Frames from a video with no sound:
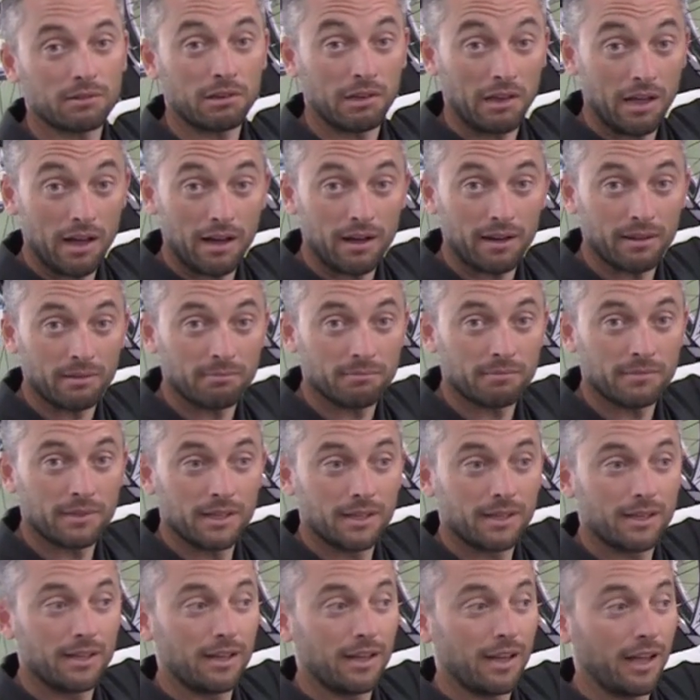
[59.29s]
climb,
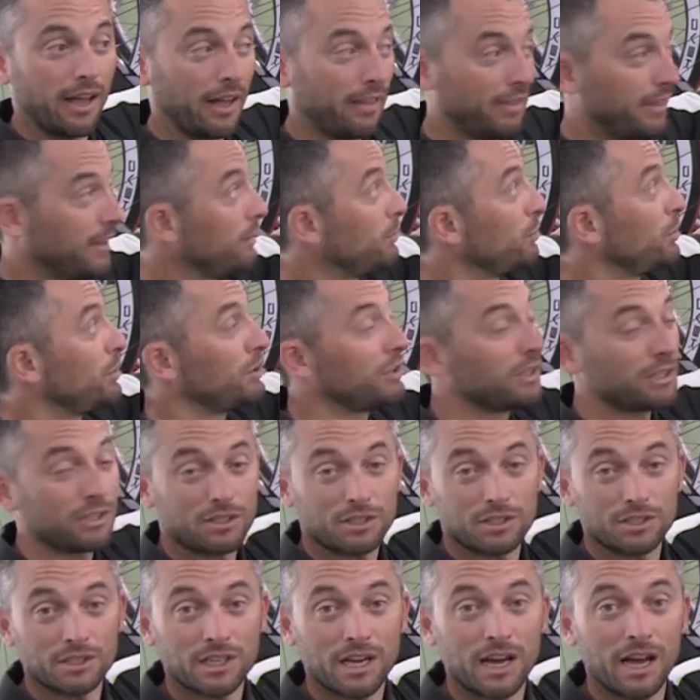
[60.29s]
and then when you get
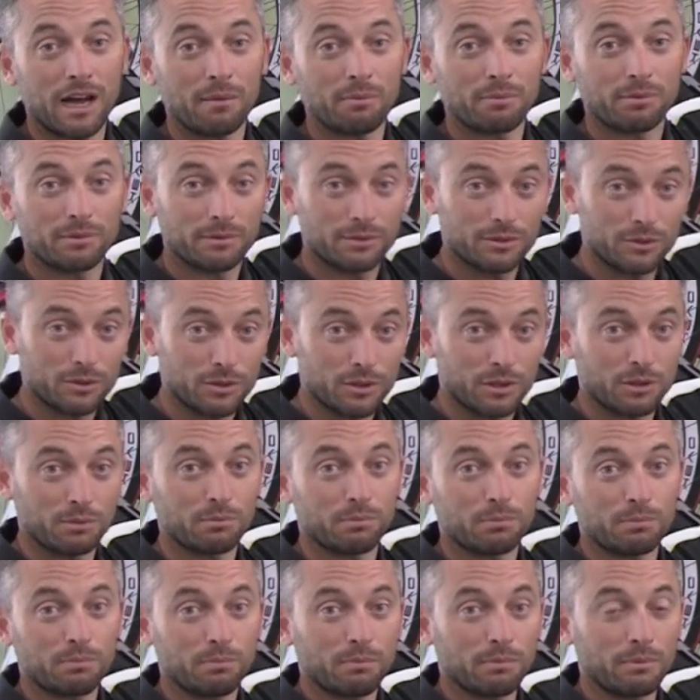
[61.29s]
to the top you
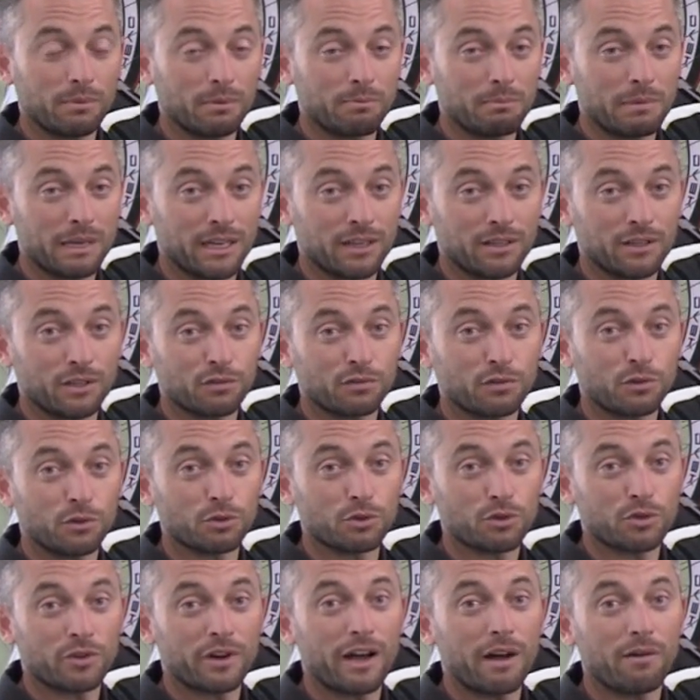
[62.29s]
can making it a
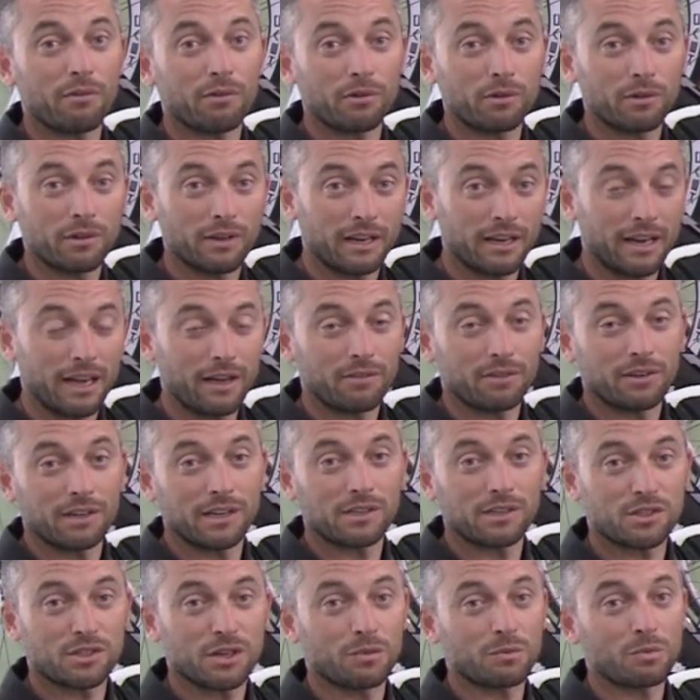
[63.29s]
full travel and have a
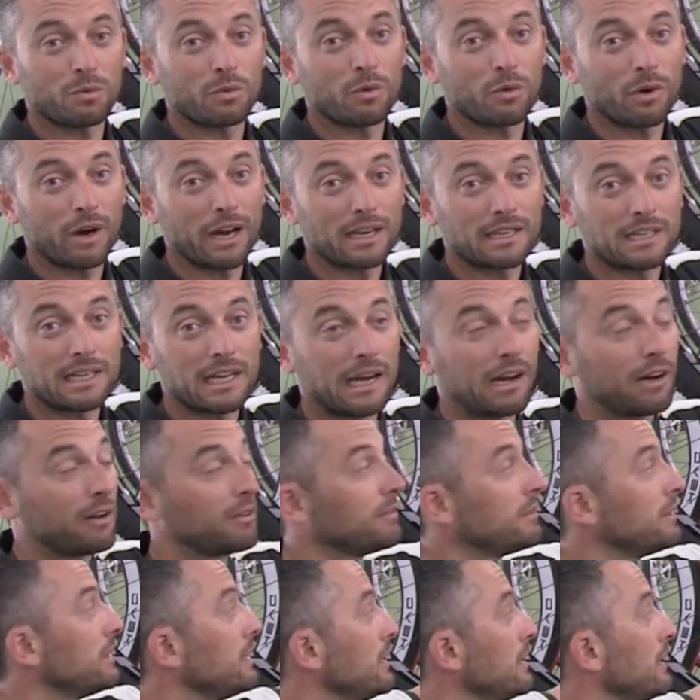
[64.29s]
comfortable ride
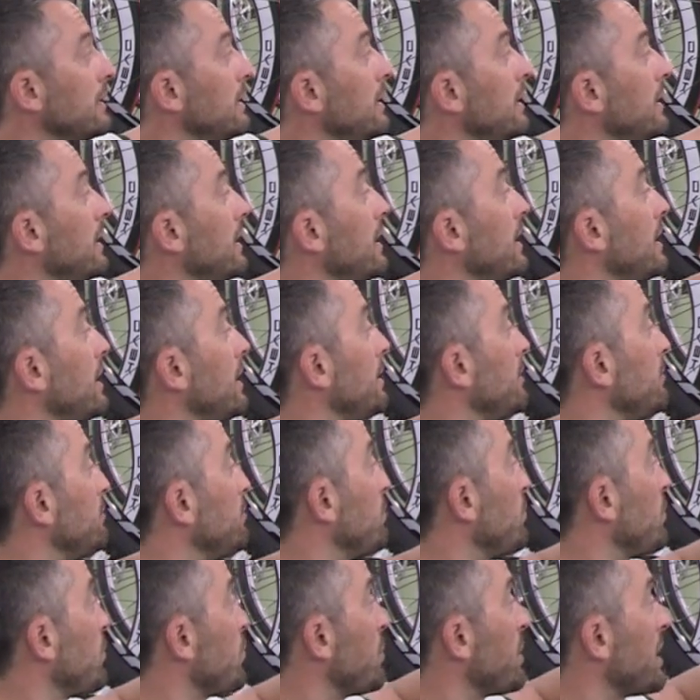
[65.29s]
down.
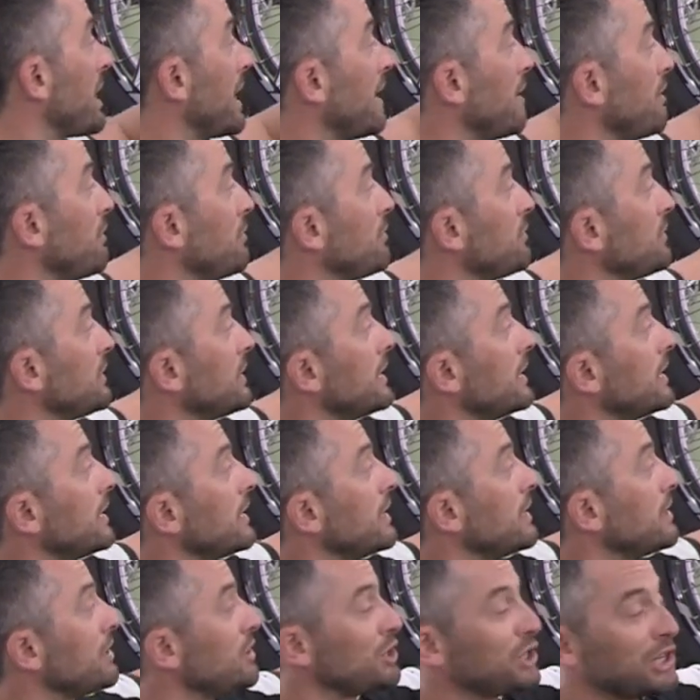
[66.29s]
We
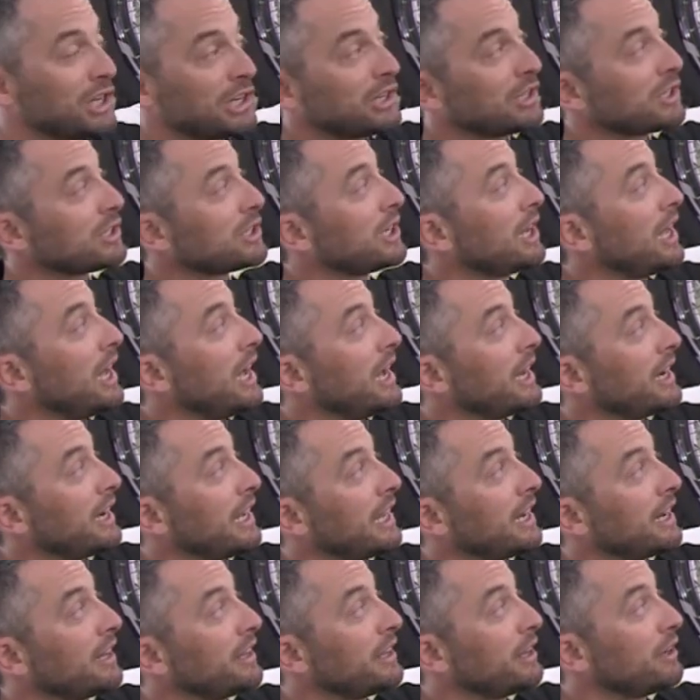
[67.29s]
have in the Genius line
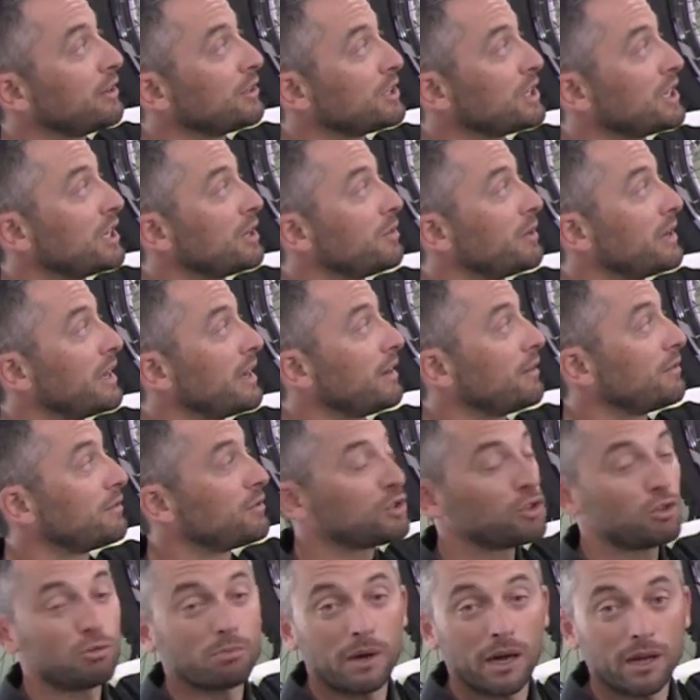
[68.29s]
and in the LT, we
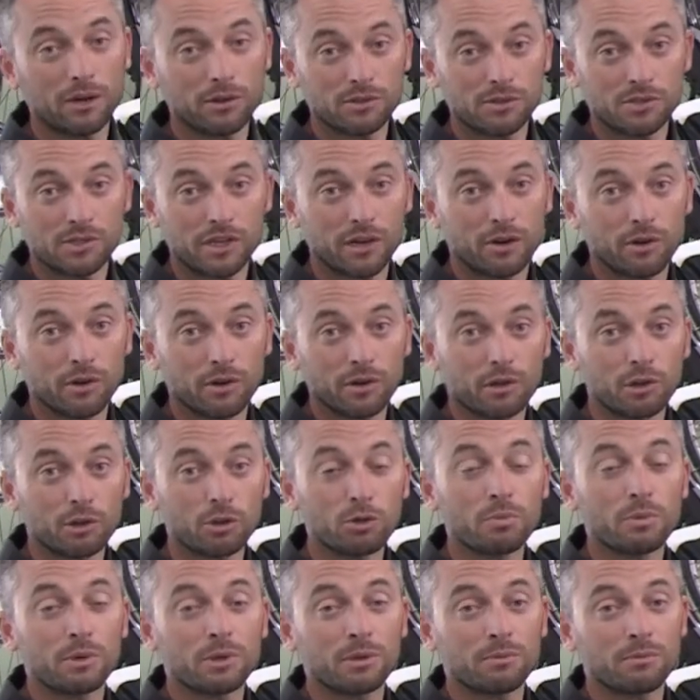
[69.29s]
have two models that are in
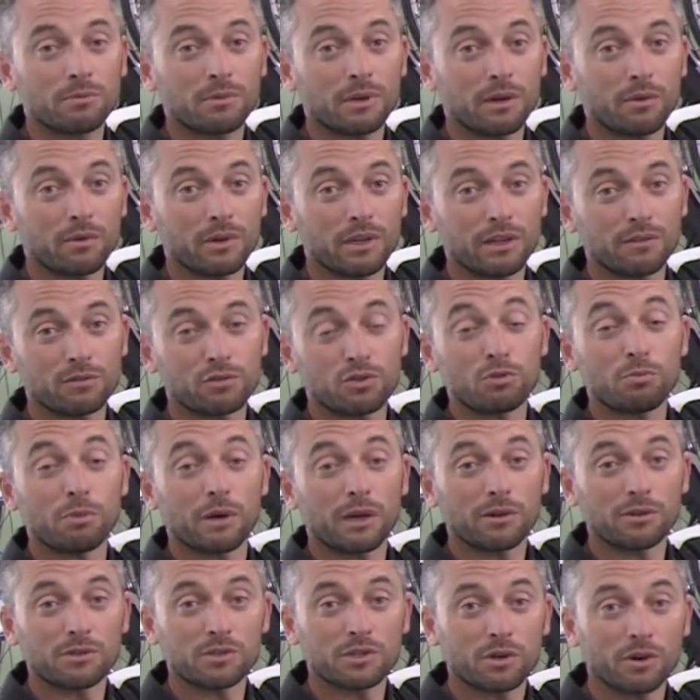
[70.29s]
aluminum and we have two
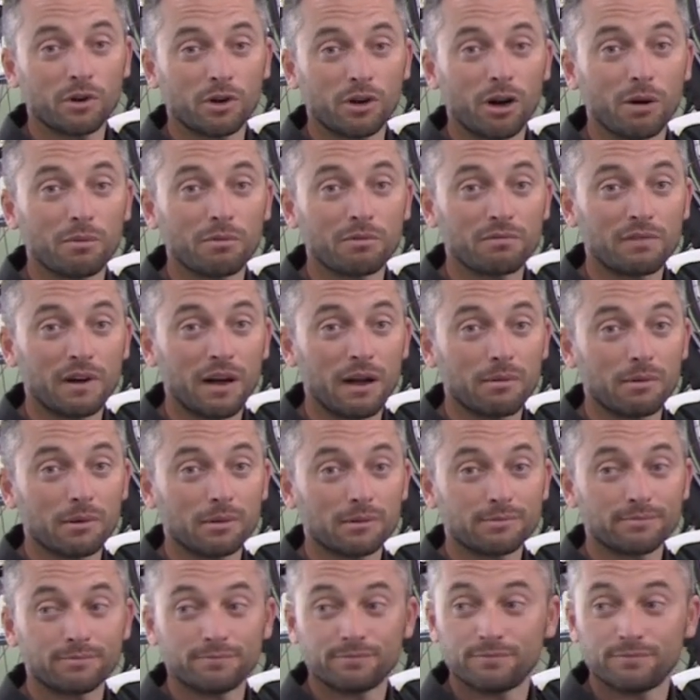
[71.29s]
models that are carbon fiber.